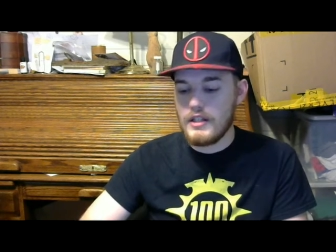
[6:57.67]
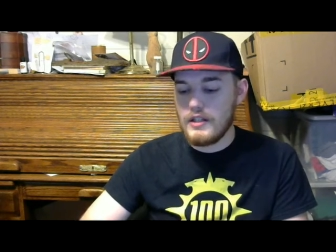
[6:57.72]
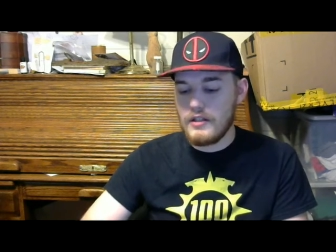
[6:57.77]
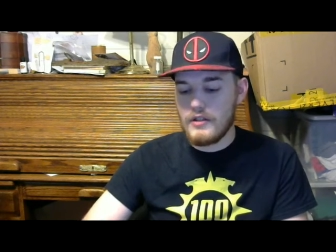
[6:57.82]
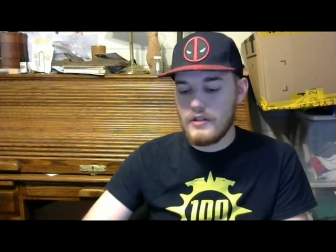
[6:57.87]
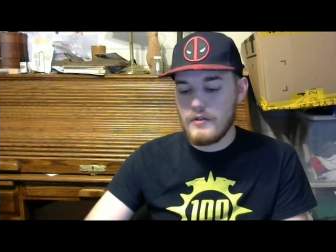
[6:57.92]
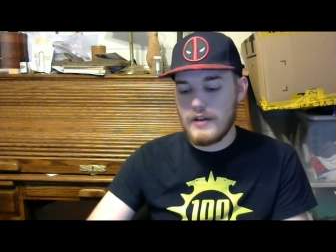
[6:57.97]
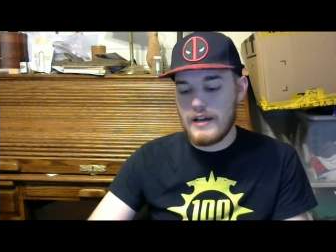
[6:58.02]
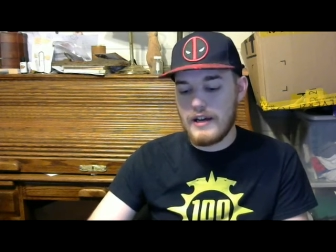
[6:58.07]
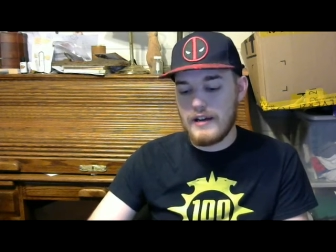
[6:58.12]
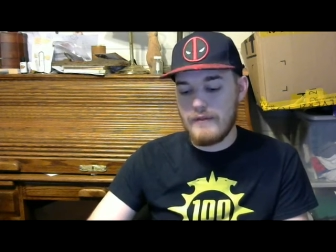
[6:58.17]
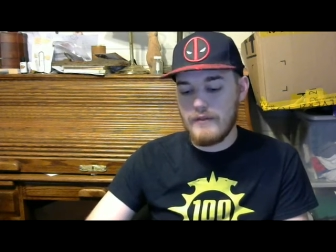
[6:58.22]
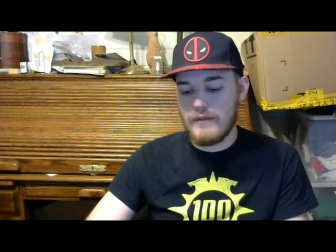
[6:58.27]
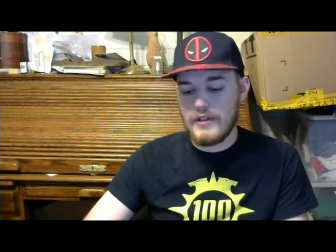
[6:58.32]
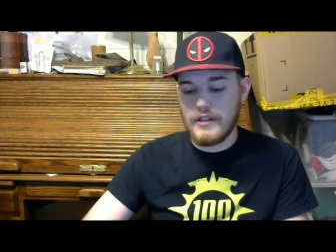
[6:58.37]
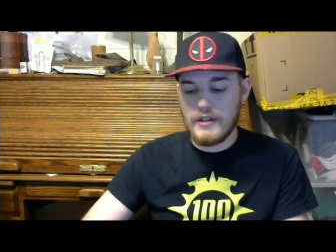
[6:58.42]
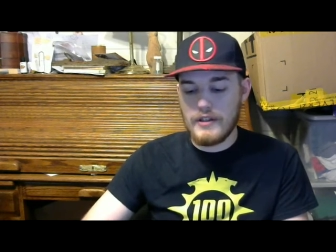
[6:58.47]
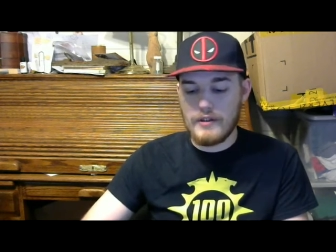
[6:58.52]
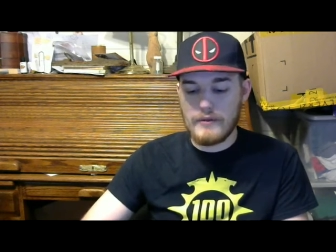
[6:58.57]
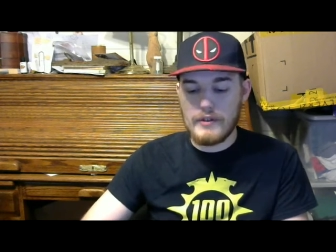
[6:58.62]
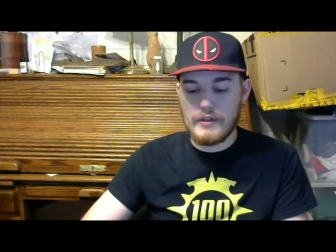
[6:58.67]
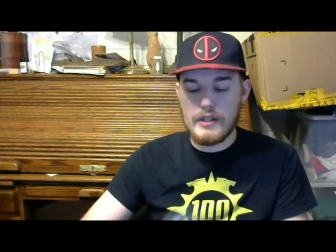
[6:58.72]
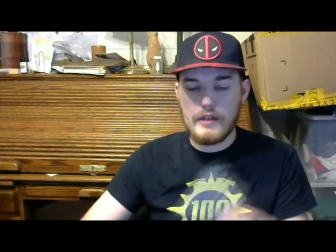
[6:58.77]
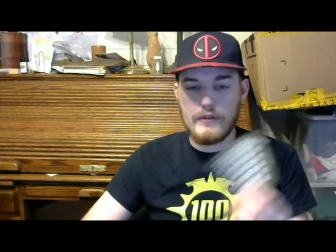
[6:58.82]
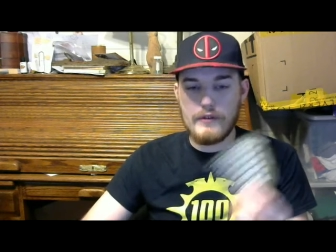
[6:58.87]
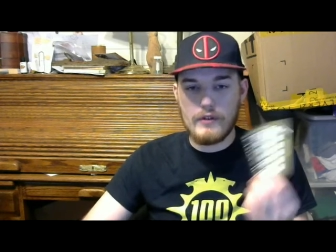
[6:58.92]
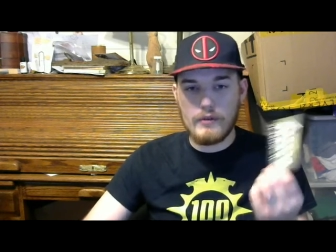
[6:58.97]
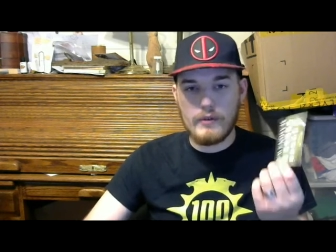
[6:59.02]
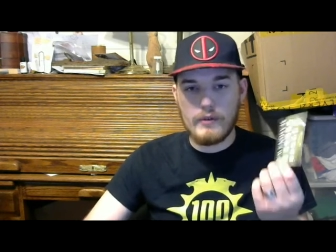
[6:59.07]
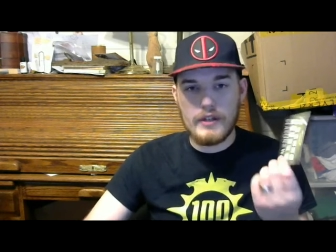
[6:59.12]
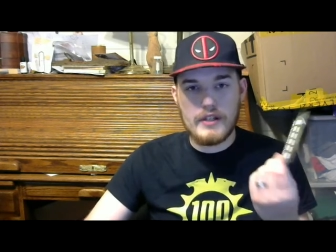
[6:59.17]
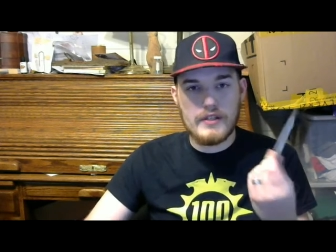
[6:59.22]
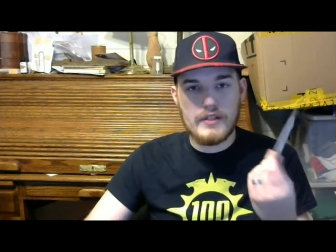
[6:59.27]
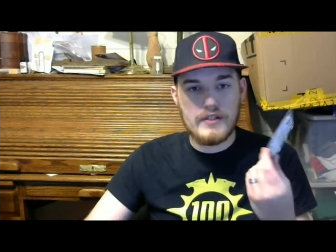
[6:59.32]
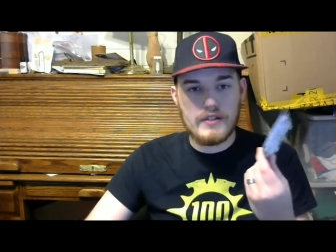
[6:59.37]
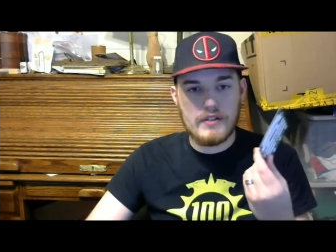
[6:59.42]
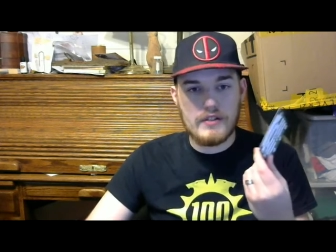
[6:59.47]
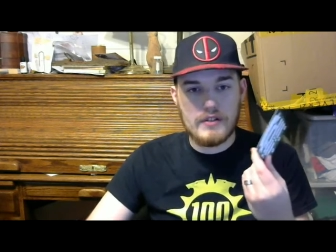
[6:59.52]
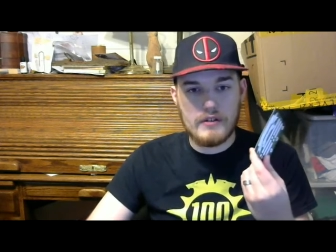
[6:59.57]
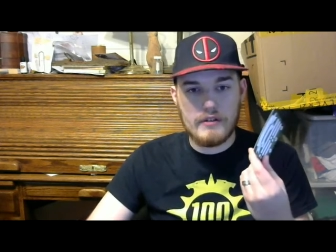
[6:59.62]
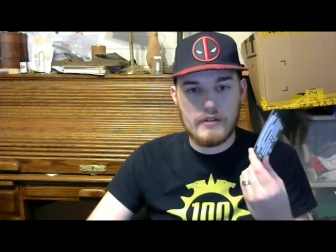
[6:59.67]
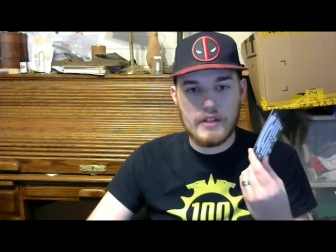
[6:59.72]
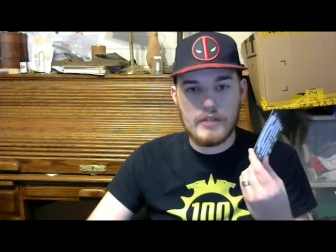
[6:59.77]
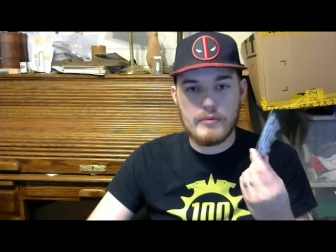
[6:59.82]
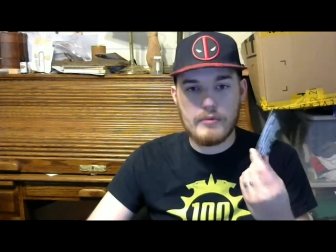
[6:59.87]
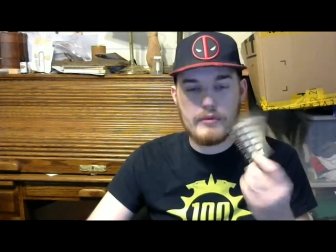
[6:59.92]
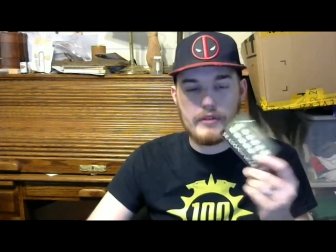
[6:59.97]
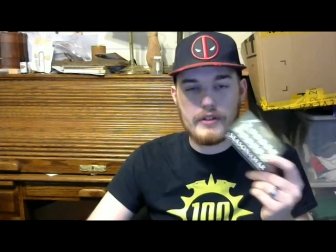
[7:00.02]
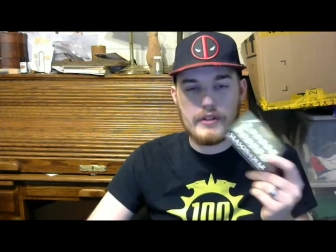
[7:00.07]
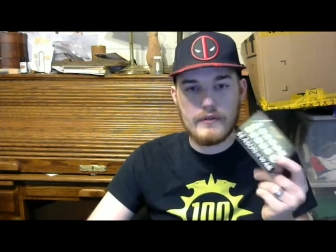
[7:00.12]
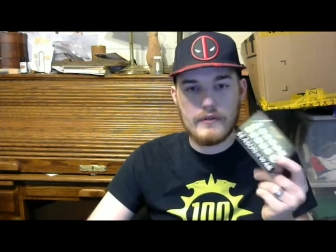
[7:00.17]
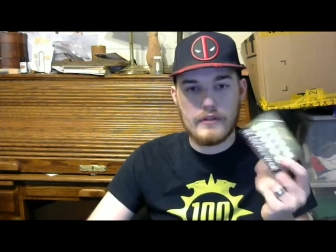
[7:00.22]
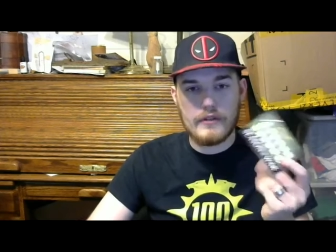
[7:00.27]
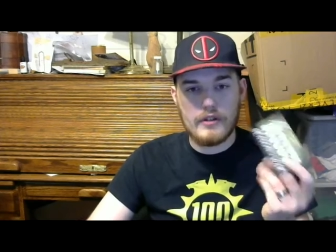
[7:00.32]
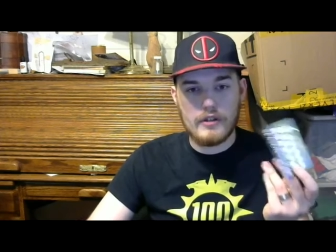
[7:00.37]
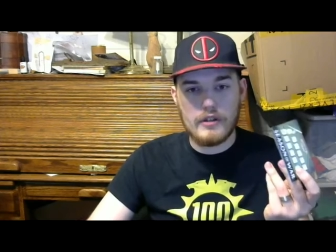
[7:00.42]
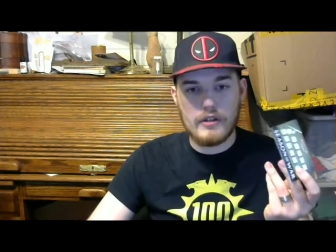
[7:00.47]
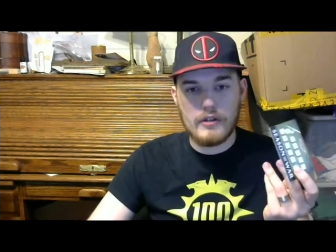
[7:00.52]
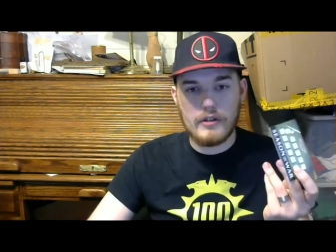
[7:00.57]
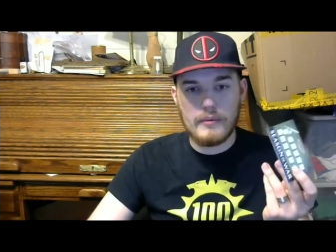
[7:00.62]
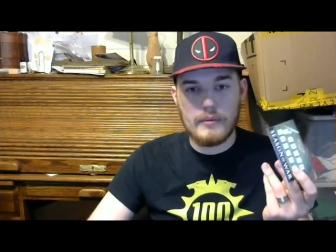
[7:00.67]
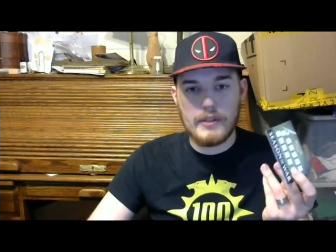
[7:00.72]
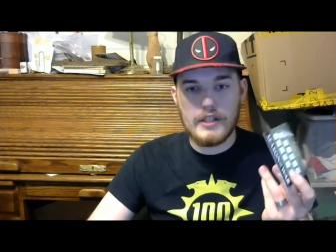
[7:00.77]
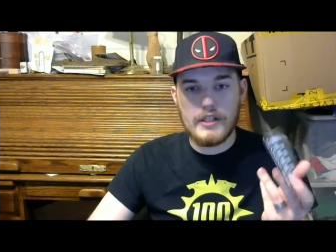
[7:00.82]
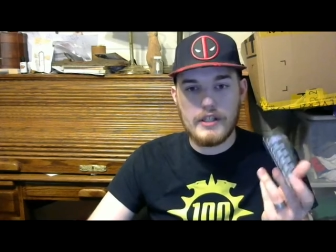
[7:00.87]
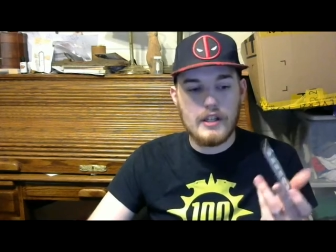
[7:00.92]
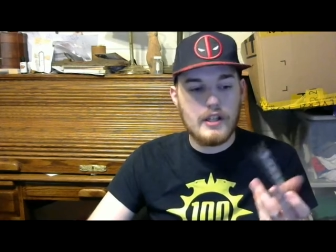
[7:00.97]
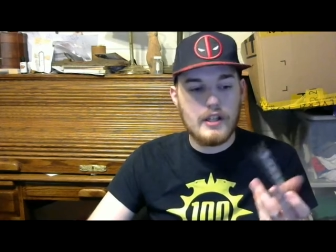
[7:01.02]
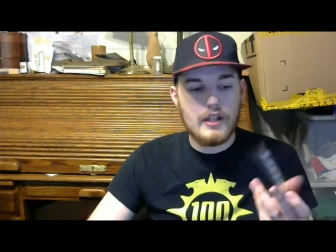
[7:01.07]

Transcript: You have the 3 different ways to generate points for your army,